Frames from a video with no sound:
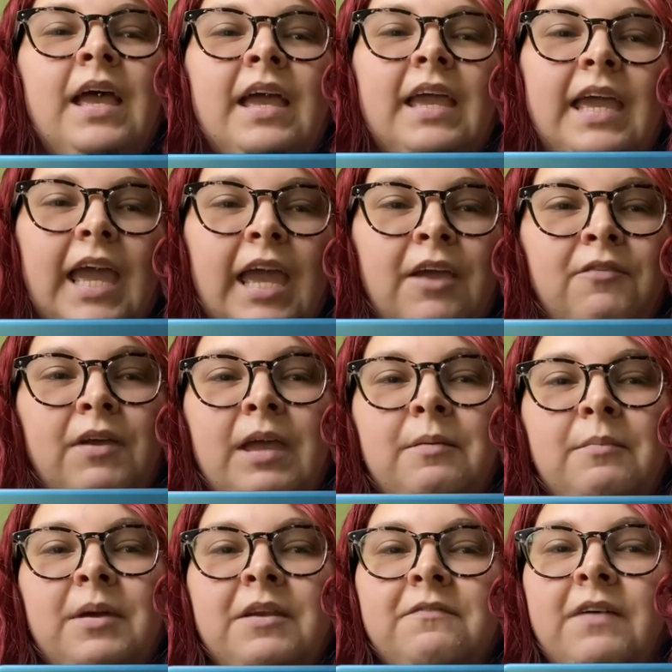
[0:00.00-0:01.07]
gave
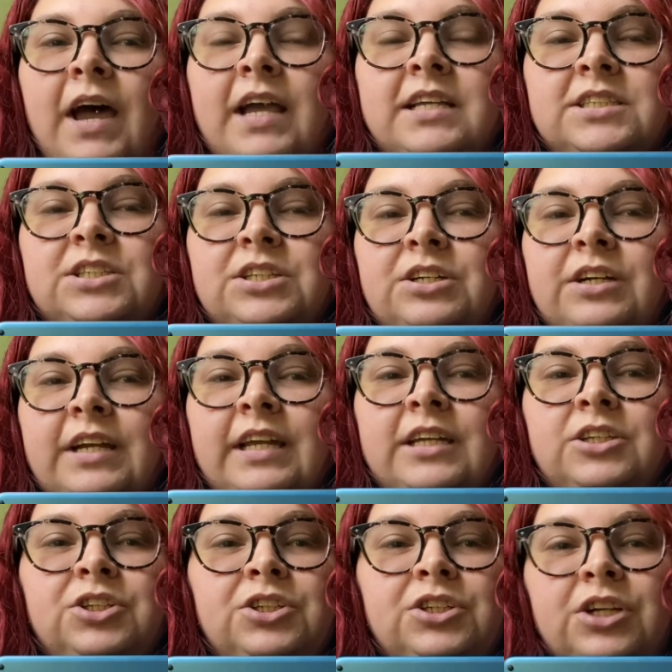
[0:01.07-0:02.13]
him advice during
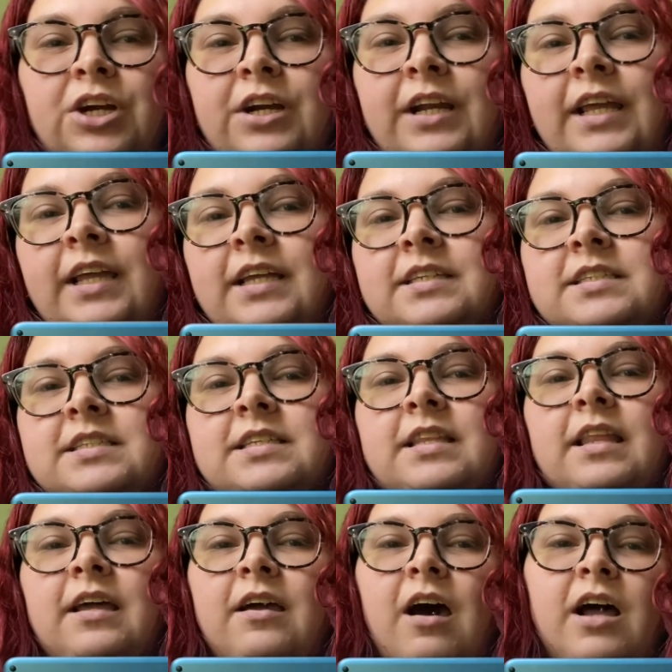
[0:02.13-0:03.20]
his journeys.
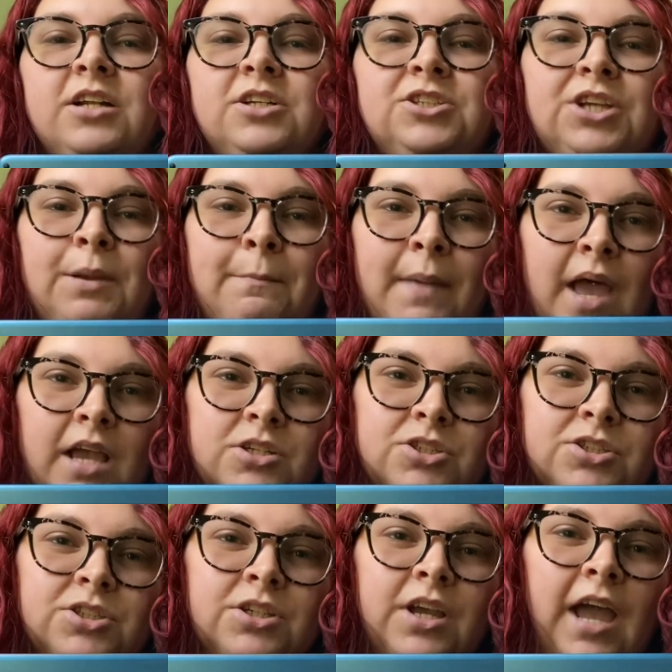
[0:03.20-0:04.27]
The god
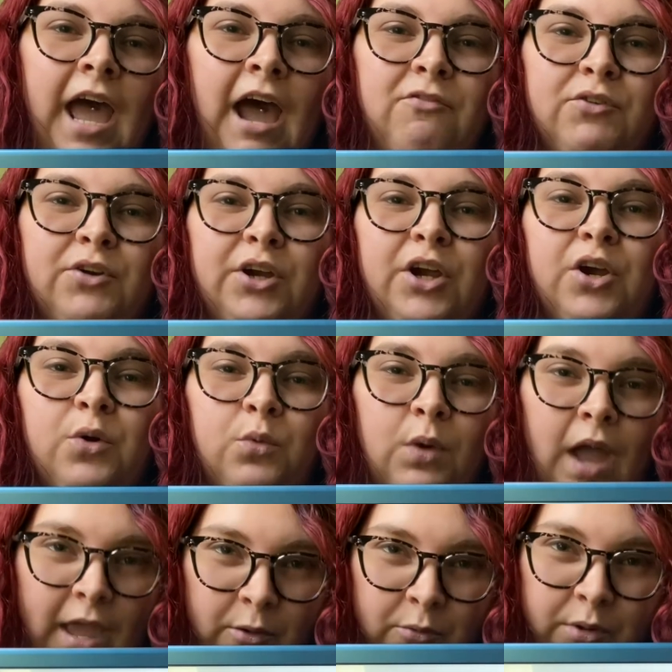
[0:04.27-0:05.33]
Shemesh, after
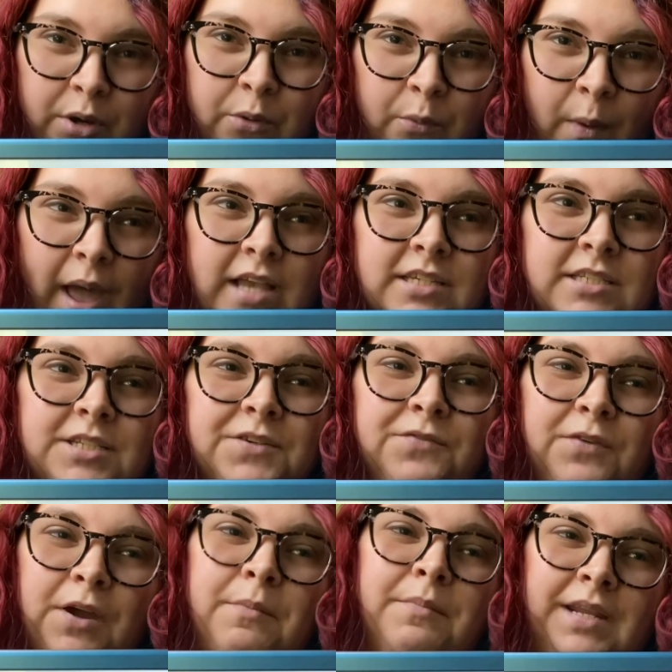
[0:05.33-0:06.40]
a request
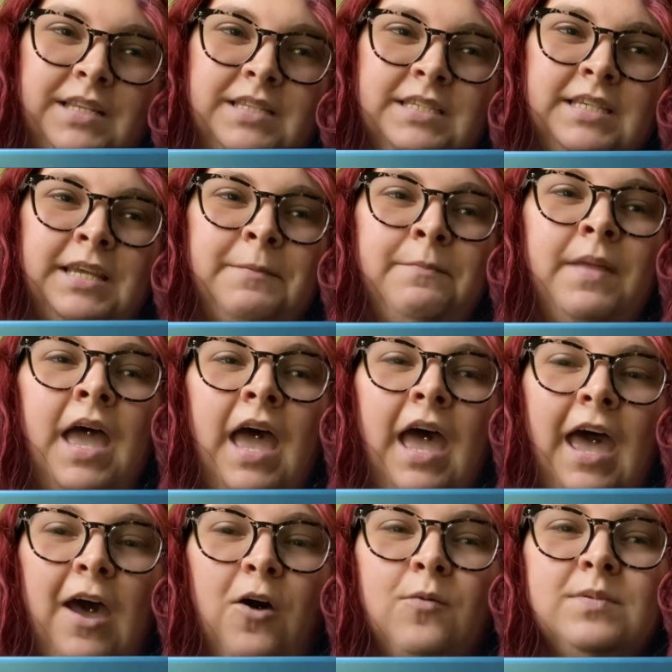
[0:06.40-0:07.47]
from Ninsun,
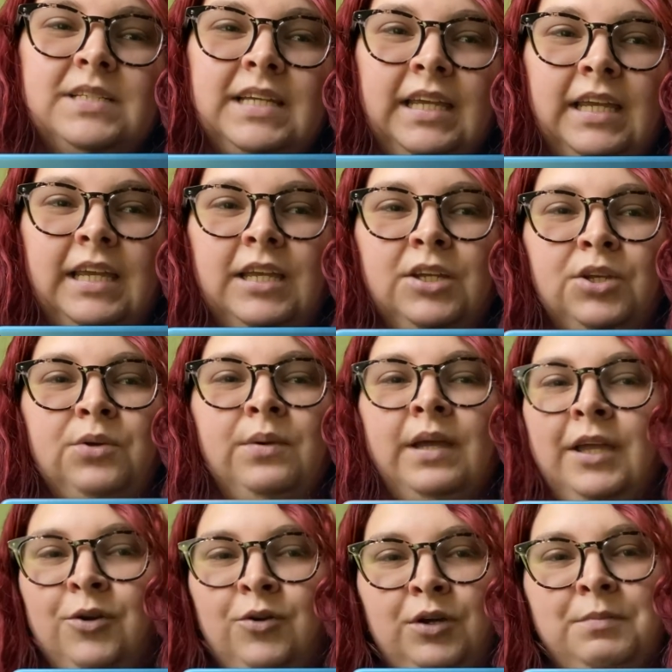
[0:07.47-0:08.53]
helped Enkidu
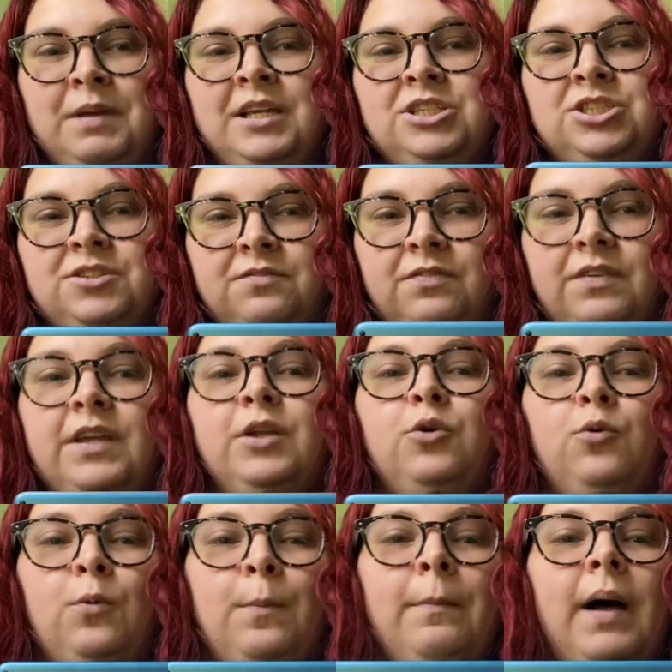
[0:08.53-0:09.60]
and Gilgamesh defeat
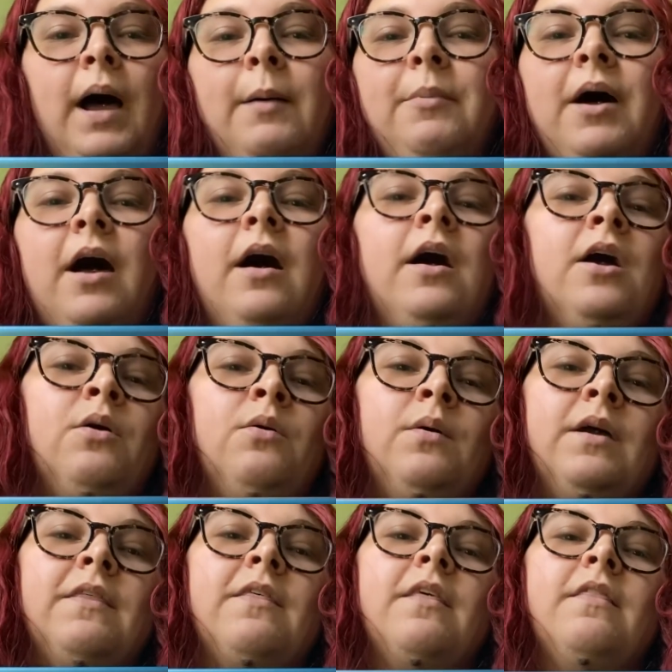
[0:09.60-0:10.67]
Humbaba
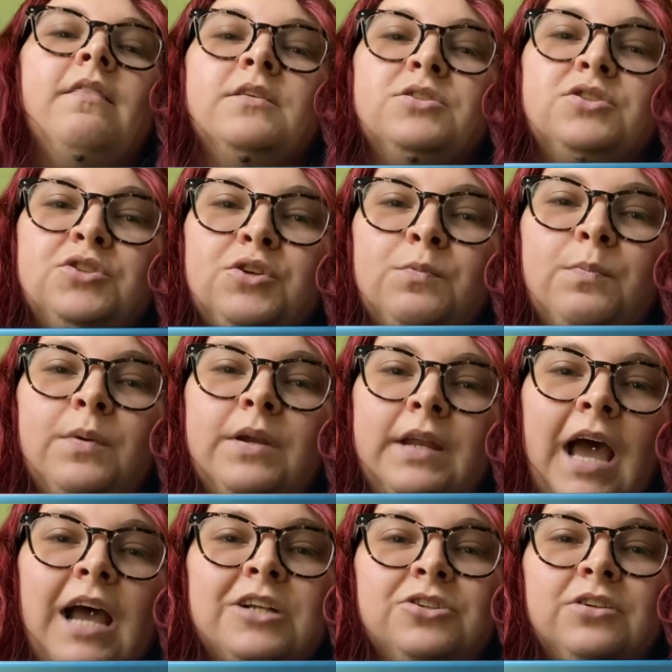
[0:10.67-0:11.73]
with
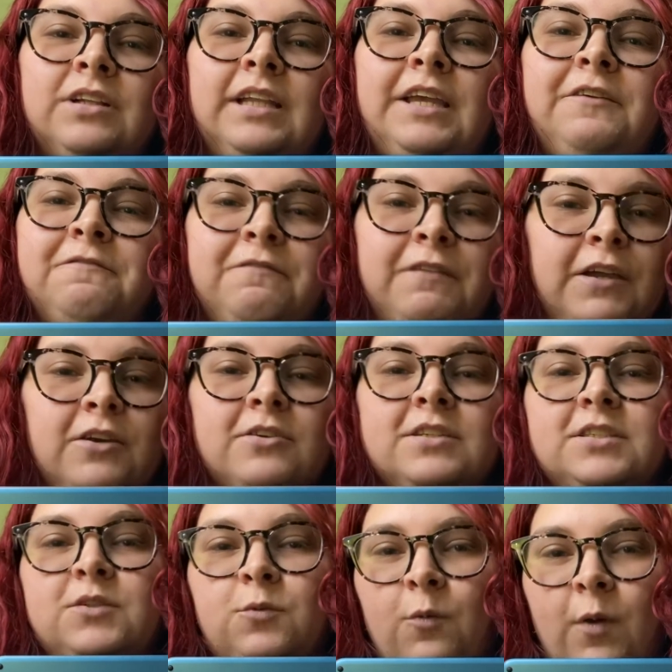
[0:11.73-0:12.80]
supernaturally
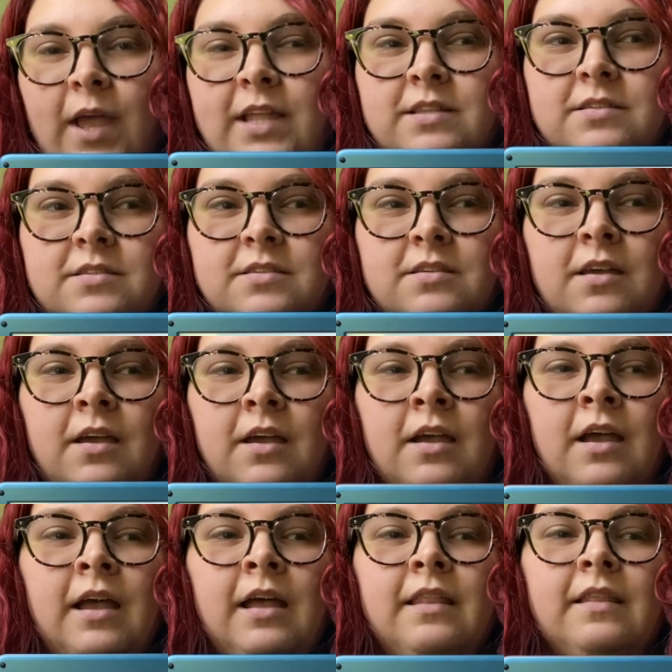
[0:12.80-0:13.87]
fierce winds.
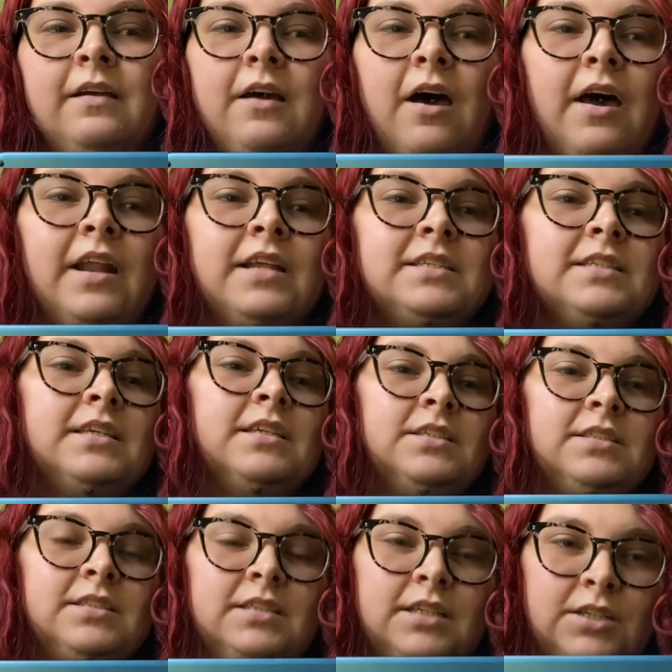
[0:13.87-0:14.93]
The goddess
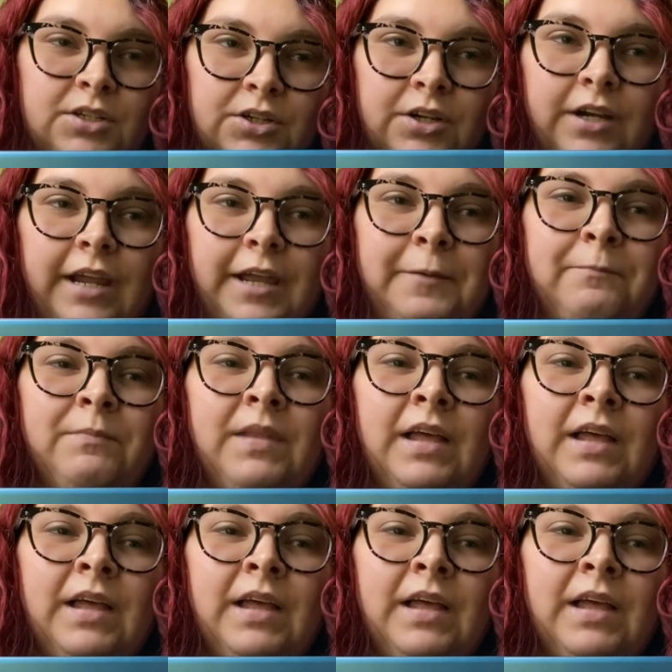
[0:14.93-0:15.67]
Siduri